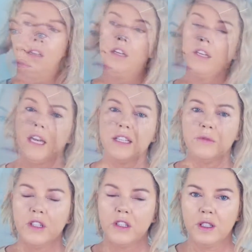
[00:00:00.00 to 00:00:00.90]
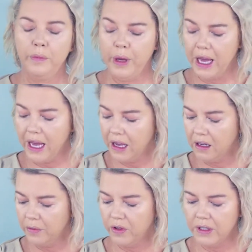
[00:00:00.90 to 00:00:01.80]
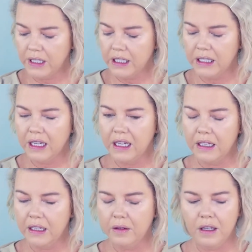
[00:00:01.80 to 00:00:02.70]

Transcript: Okay, so I'm going to use a powder bronzer today,